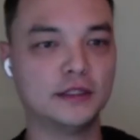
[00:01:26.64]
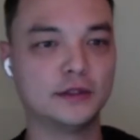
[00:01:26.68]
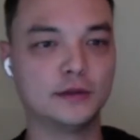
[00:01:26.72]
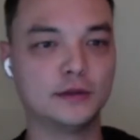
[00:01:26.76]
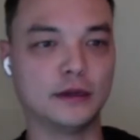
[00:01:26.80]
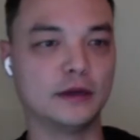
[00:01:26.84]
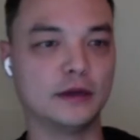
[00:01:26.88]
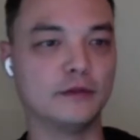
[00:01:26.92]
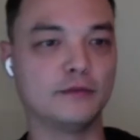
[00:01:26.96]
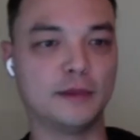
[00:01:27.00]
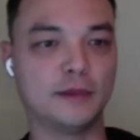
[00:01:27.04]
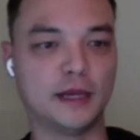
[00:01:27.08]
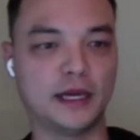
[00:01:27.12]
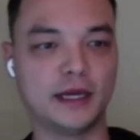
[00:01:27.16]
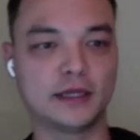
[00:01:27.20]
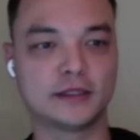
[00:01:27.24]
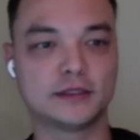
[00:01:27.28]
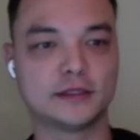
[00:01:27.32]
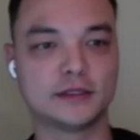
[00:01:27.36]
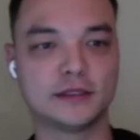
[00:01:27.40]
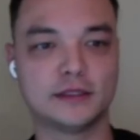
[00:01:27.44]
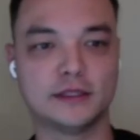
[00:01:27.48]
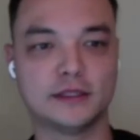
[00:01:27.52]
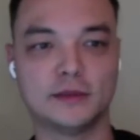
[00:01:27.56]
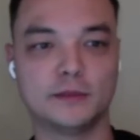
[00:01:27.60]
12
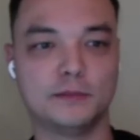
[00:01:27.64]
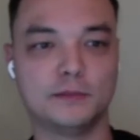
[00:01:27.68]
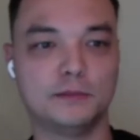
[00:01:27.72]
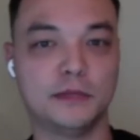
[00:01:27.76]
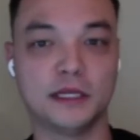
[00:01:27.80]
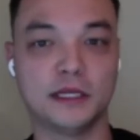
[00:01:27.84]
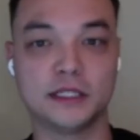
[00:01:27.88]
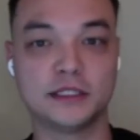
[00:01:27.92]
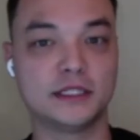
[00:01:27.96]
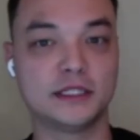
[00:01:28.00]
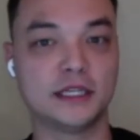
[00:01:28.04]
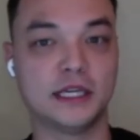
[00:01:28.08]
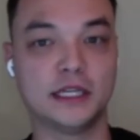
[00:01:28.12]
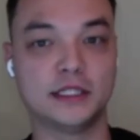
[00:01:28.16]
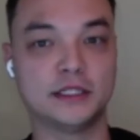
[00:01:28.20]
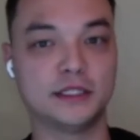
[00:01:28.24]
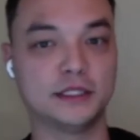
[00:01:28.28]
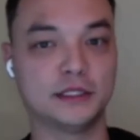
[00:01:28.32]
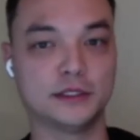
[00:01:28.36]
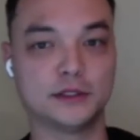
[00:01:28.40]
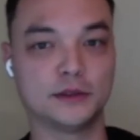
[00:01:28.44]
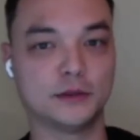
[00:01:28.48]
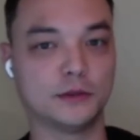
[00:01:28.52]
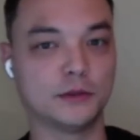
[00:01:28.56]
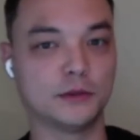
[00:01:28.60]
packs, mixed
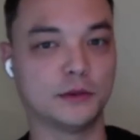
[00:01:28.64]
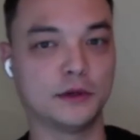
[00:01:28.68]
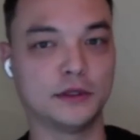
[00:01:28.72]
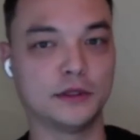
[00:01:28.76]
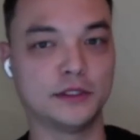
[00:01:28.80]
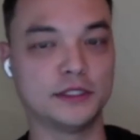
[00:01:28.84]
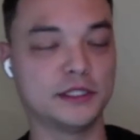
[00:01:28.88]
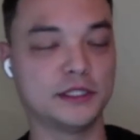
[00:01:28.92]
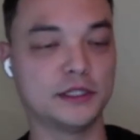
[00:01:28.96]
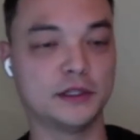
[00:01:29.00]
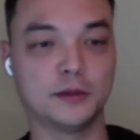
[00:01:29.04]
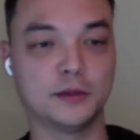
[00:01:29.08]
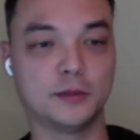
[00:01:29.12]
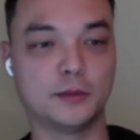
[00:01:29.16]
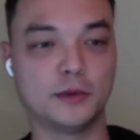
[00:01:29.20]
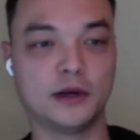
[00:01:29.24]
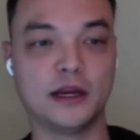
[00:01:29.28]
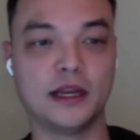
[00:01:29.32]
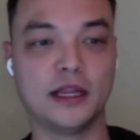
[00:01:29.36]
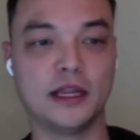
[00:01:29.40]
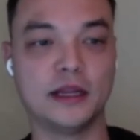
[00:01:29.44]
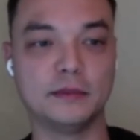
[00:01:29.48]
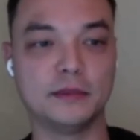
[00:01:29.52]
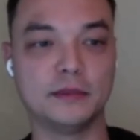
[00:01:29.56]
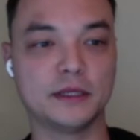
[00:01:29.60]
cases or single
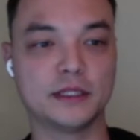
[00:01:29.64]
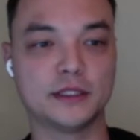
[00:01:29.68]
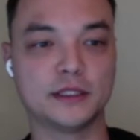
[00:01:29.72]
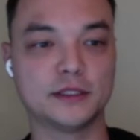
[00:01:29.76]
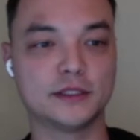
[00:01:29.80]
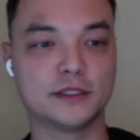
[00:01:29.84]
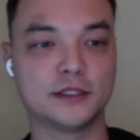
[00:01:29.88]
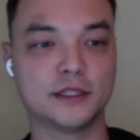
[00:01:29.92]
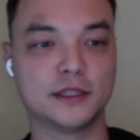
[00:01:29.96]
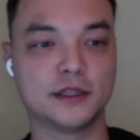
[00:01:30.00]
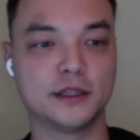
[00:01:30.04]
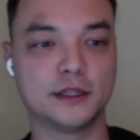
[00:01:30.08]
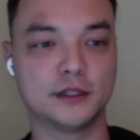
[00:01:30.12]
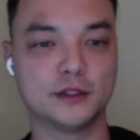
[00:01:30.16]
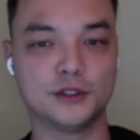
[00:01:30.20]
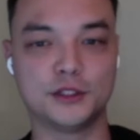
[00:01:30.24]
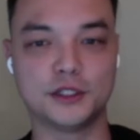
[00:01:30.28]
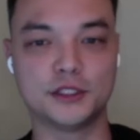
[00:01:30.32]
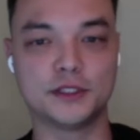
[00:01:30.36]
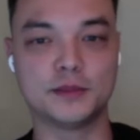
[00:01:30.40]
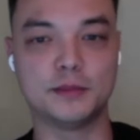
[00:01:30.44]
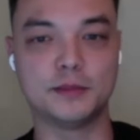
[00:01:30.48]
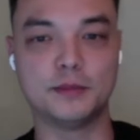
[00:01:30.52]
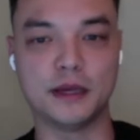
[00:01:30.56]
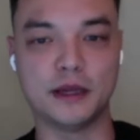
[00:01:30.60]
brand, because they're
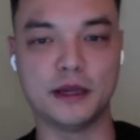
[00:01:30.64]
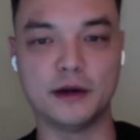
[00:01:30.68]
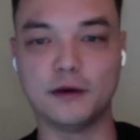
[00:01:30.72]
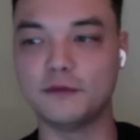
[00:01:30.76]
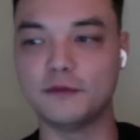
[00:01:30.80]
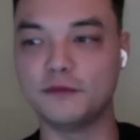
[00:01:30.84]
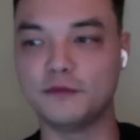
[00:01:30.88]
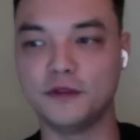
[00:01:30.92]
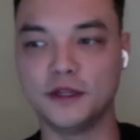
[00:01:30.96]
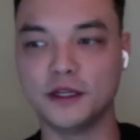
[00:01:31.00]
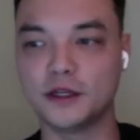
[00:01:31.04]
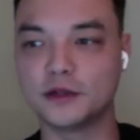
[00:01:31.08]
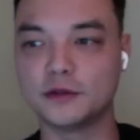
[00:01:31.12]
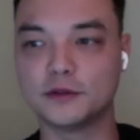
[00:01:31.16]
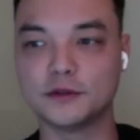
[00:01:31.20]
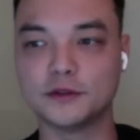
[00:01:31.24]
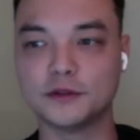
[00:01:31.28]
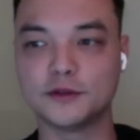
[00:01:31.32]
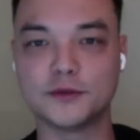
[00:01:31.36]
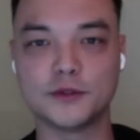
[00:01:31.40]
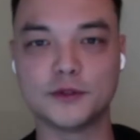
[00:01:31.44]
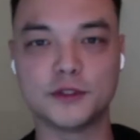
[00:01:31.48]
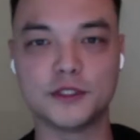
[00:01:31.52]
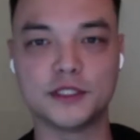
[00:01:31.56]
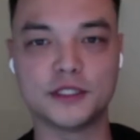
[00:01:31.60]
just better vehicles
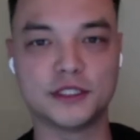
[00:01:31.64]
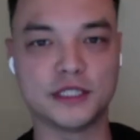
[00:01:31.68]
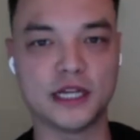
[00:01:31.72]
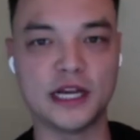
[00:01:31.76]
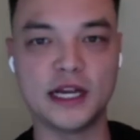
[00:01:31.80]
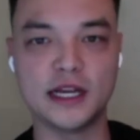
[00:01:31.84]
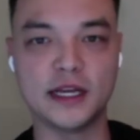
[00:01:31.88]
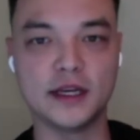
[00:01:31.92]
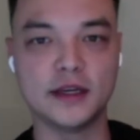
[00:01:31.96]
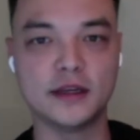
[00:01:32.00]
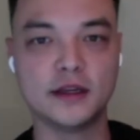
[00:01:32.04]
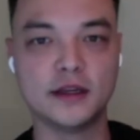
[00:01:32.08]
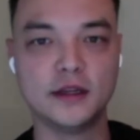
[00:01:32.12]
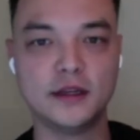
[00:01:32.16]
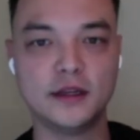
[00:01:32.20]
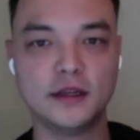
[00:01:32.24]
for design.